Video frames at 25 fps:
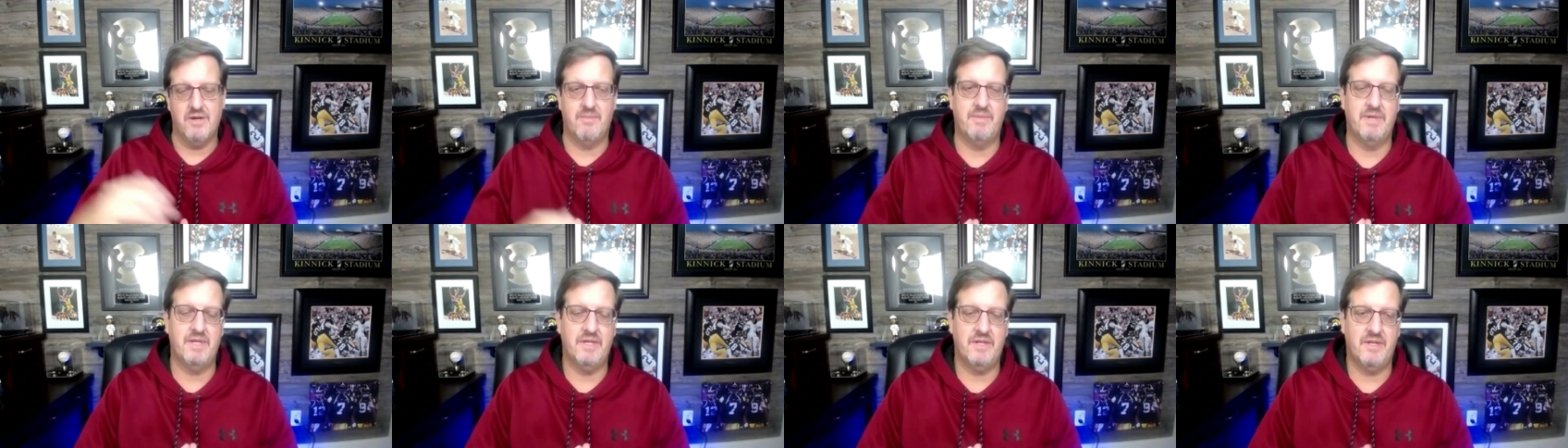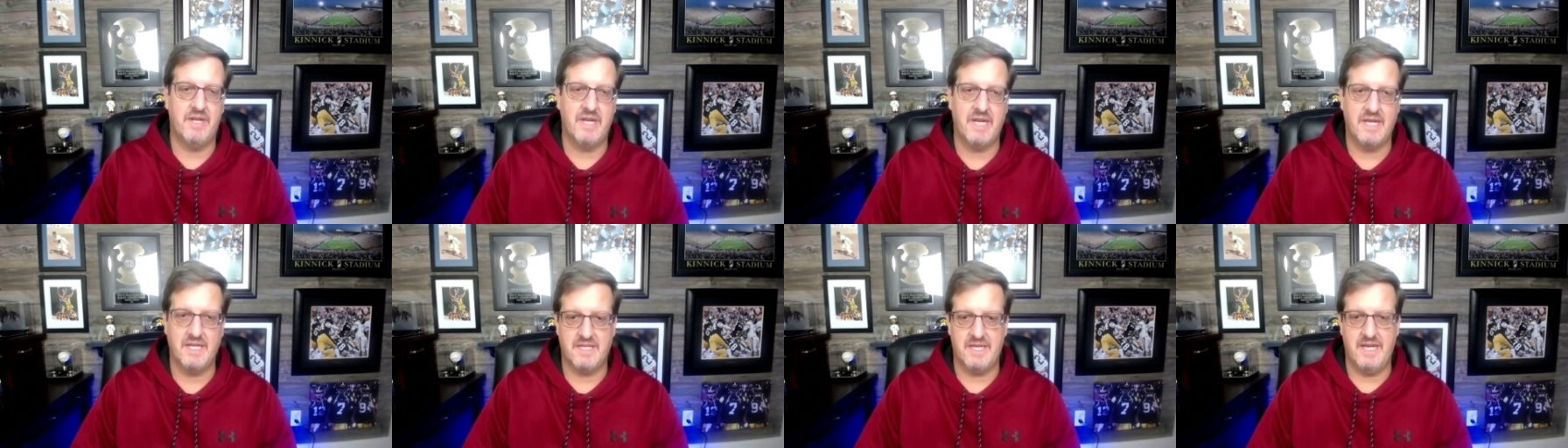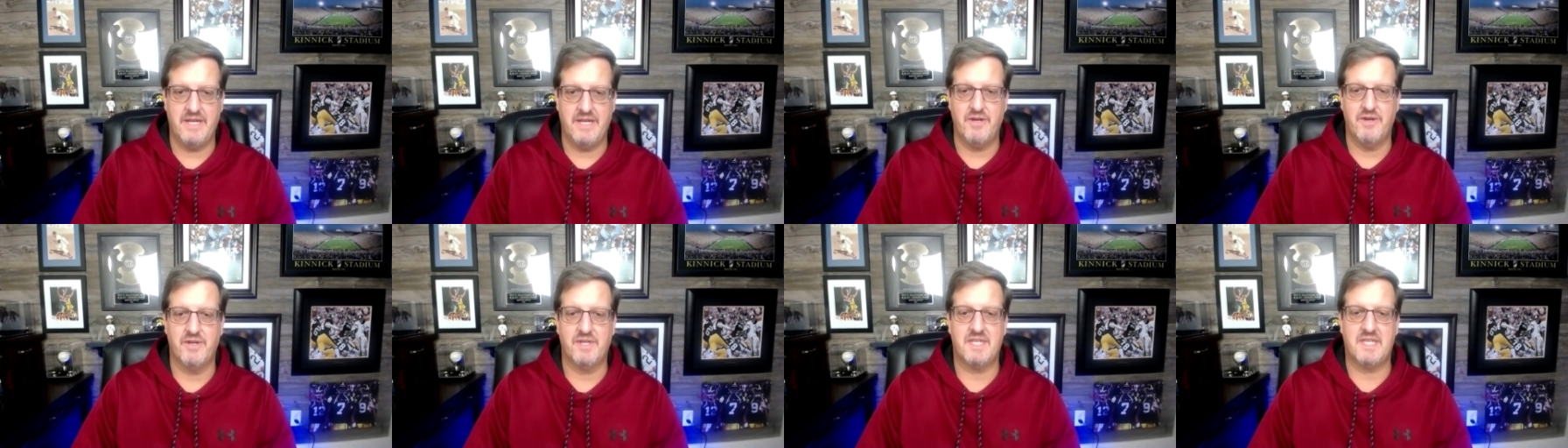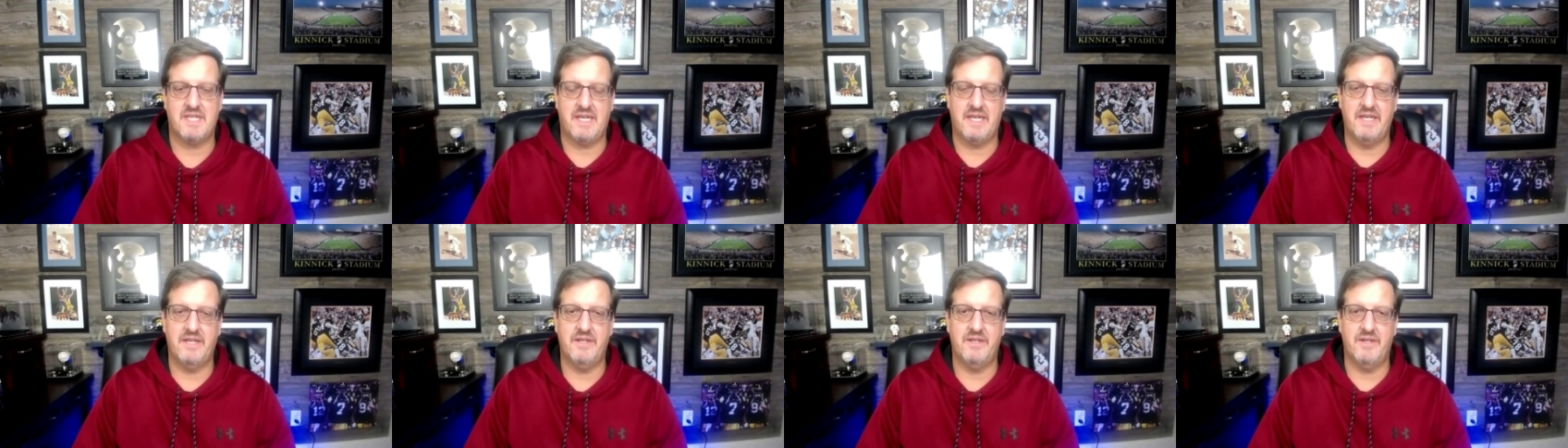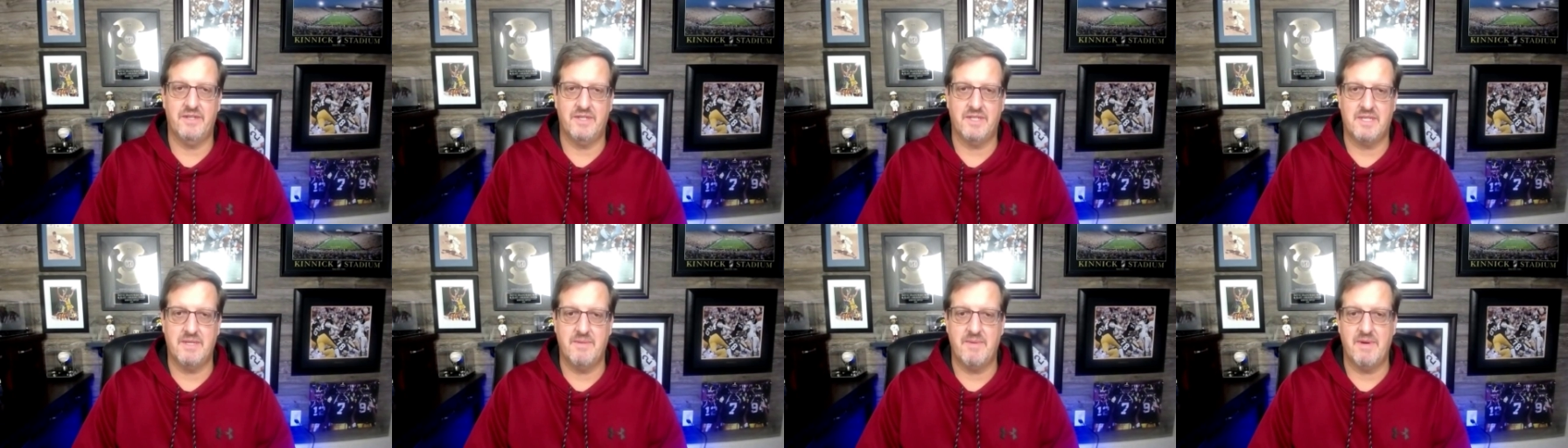abilities and your
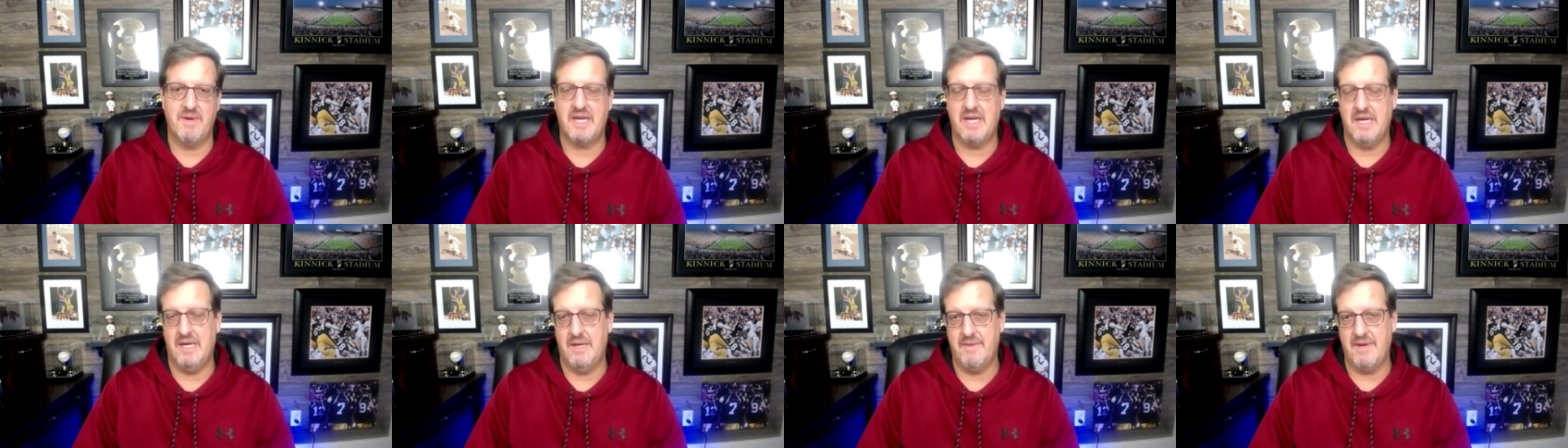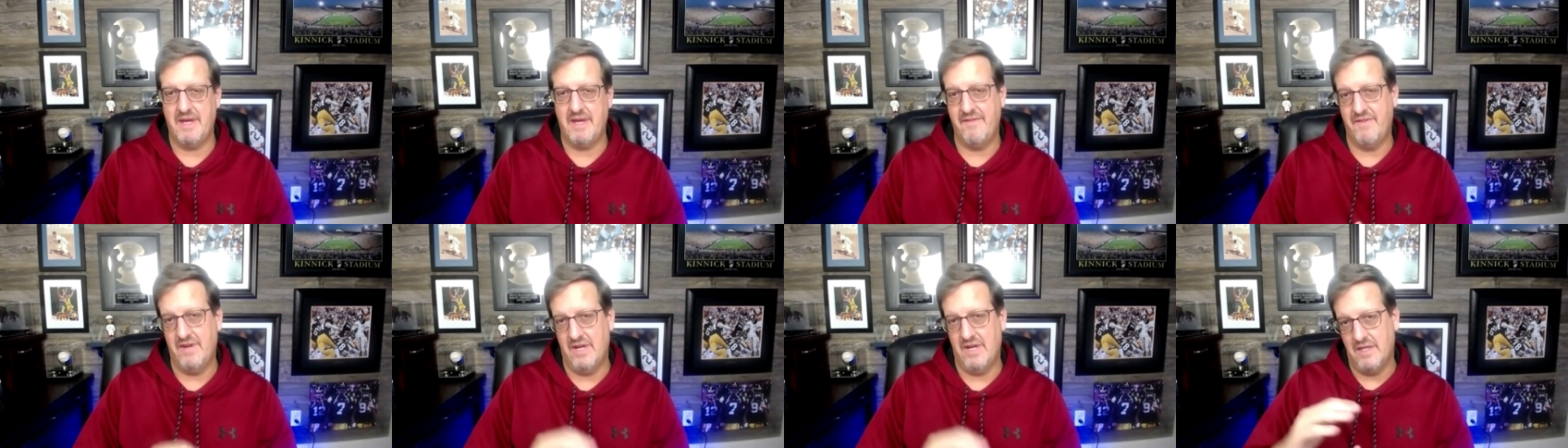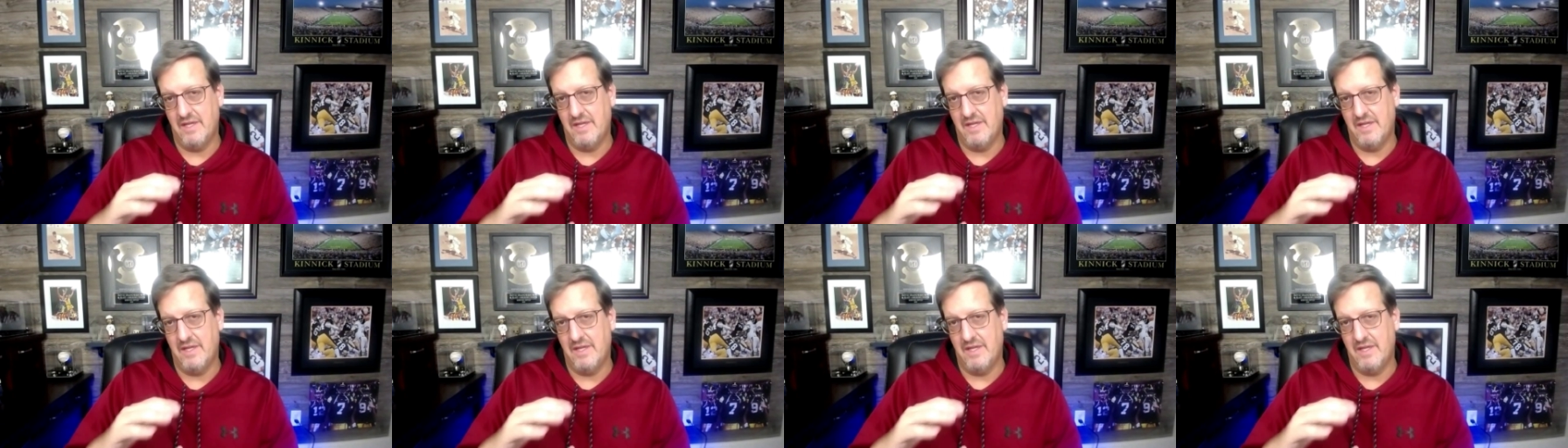skills to become even